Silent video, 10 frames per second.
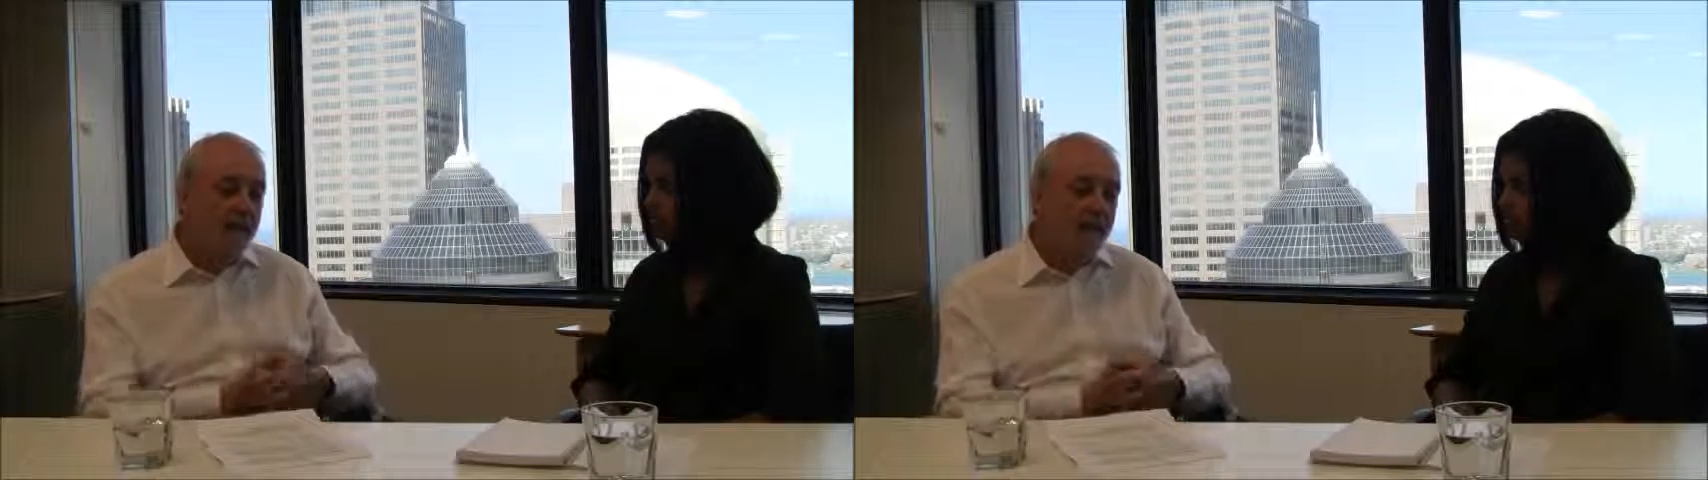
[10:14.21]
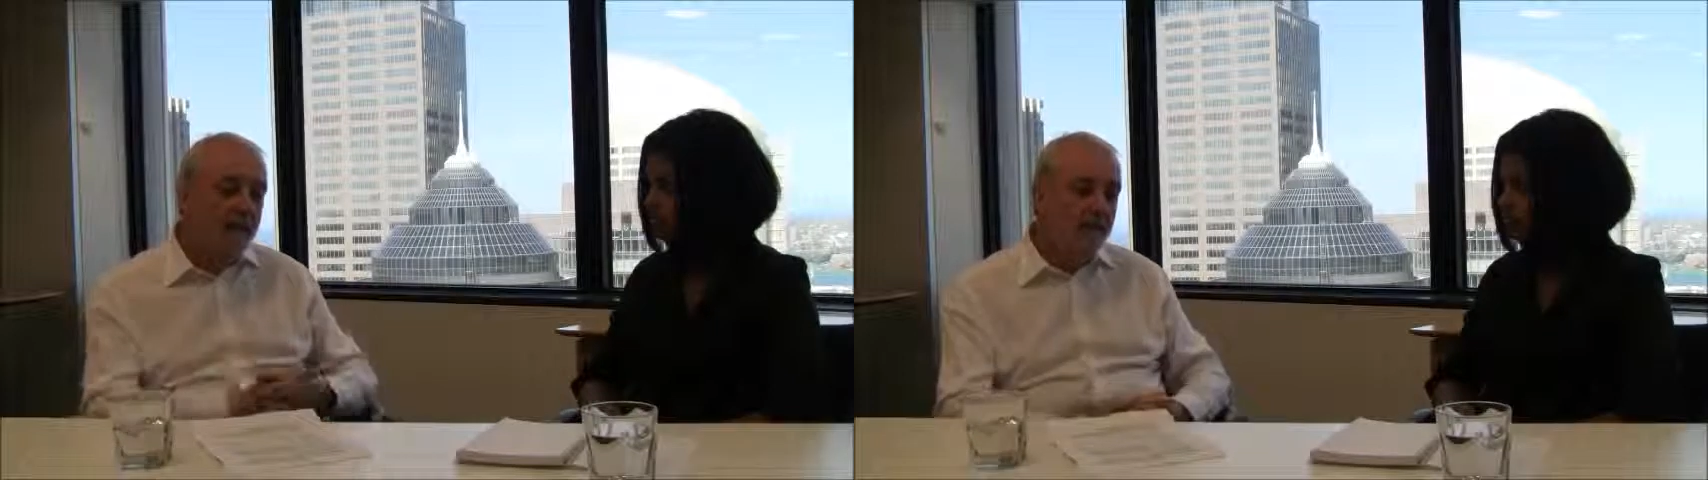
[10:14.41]

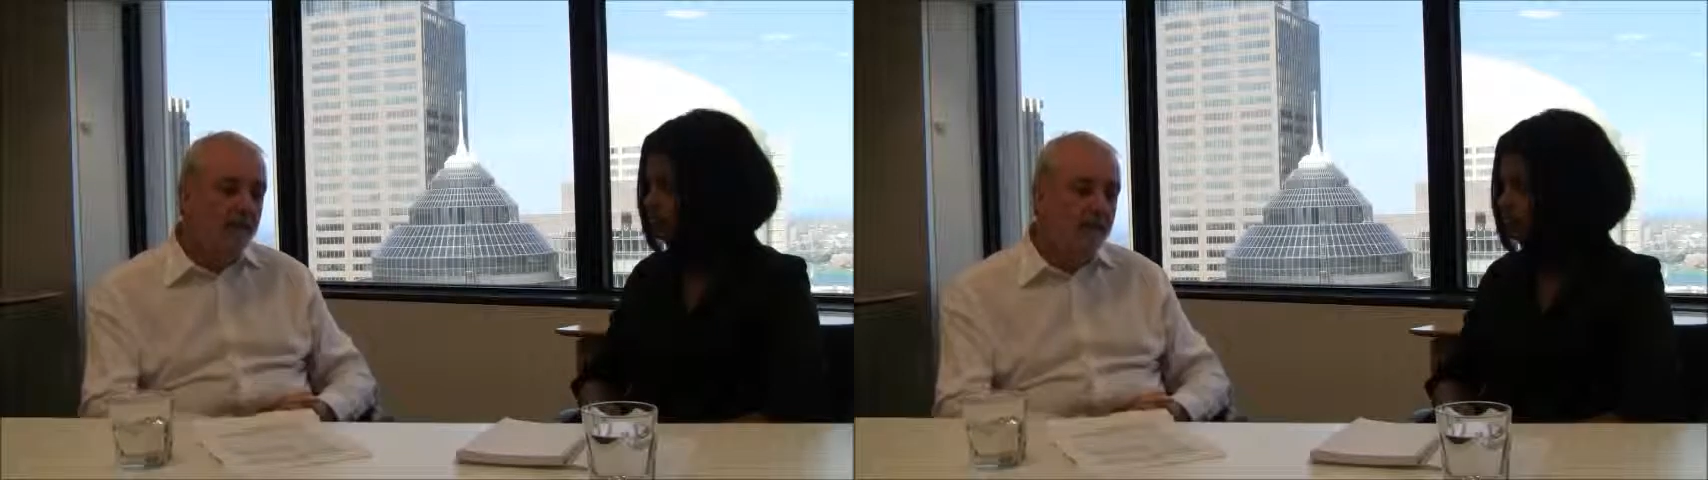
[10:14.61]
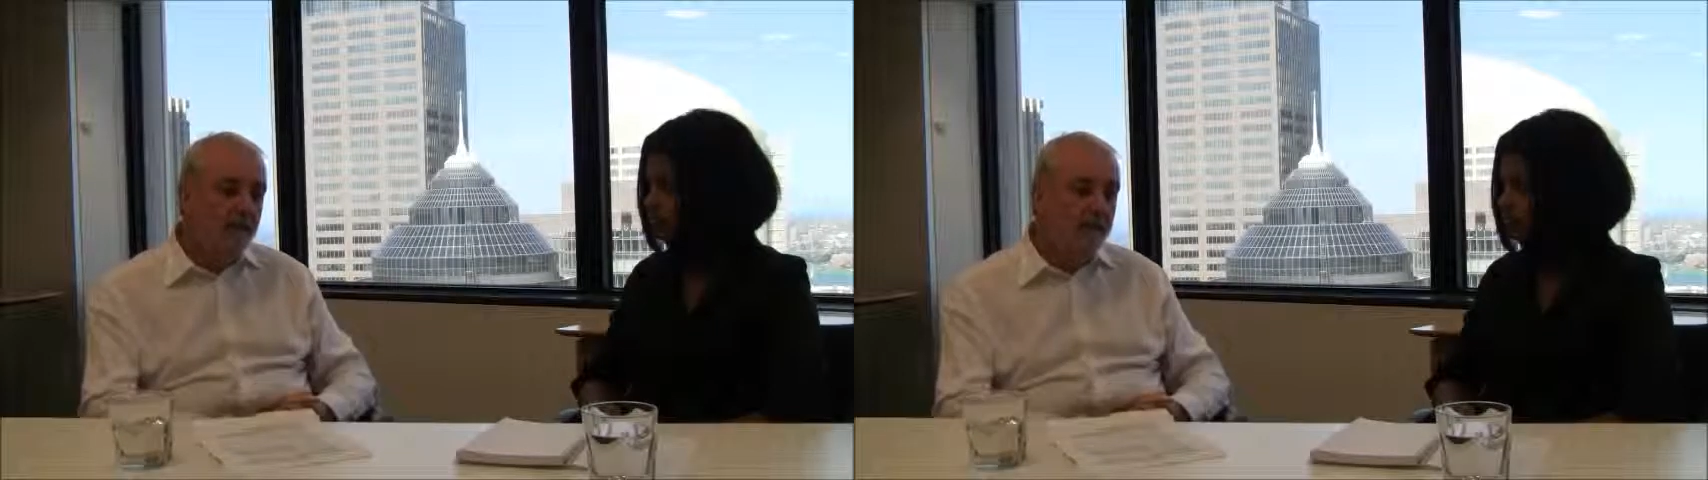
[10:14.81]

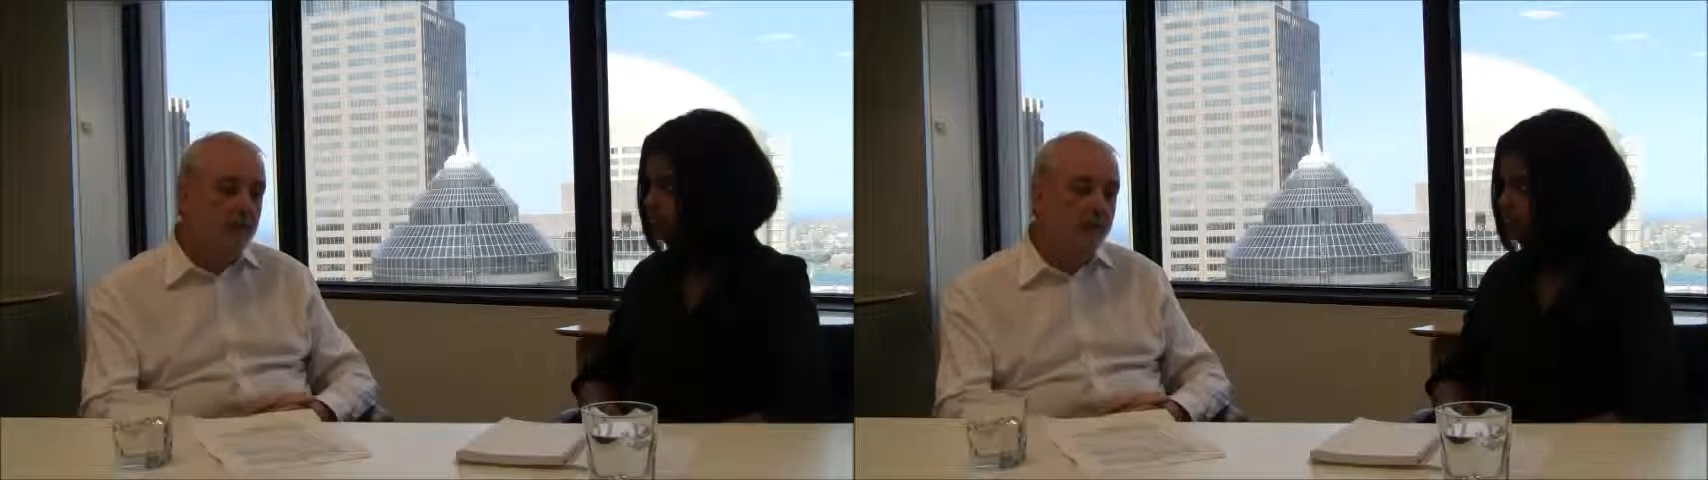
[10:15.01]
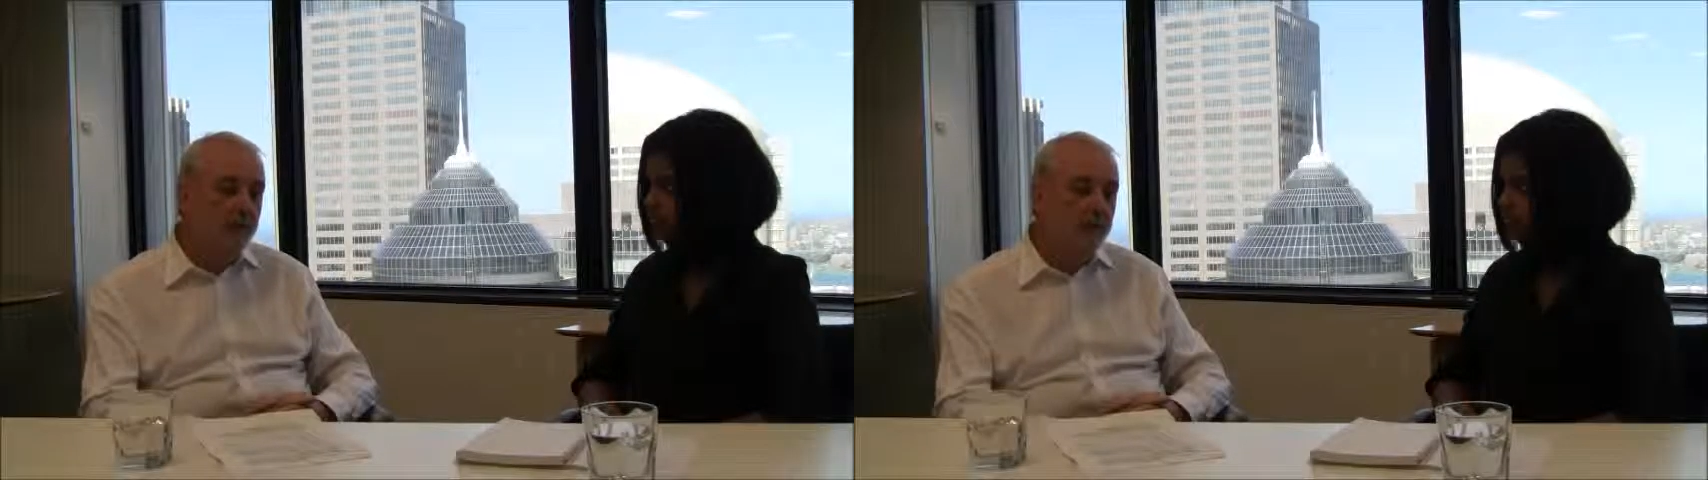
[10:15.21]
successful
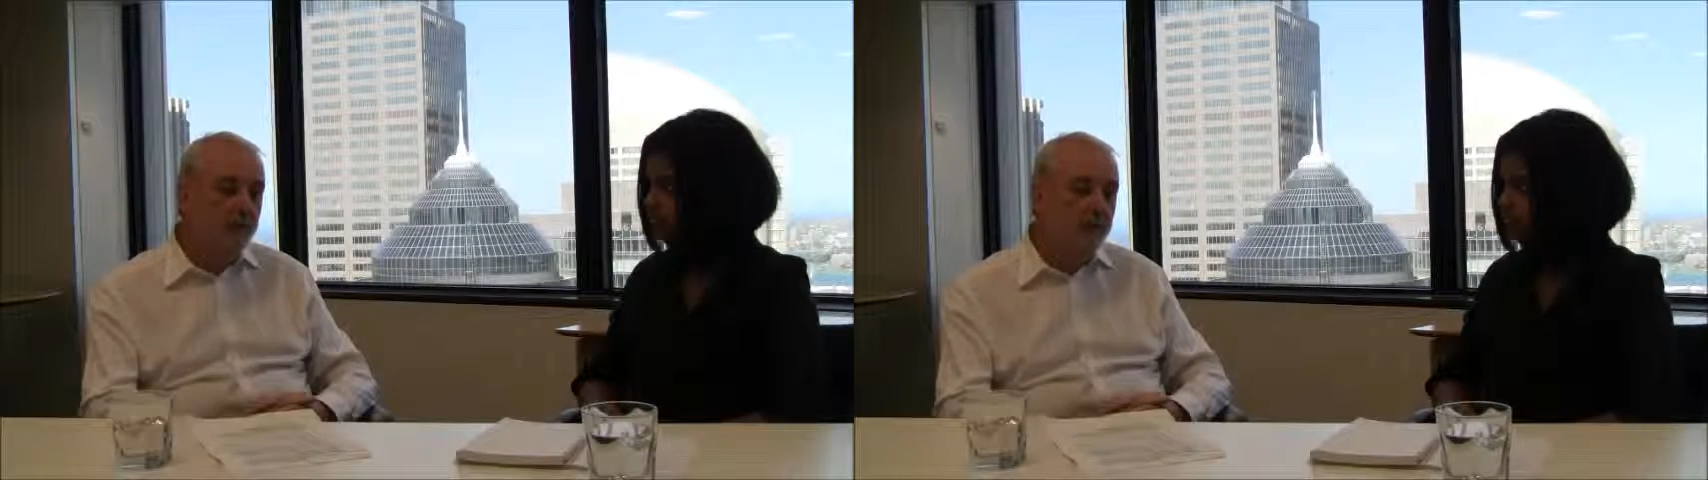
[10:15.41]
student,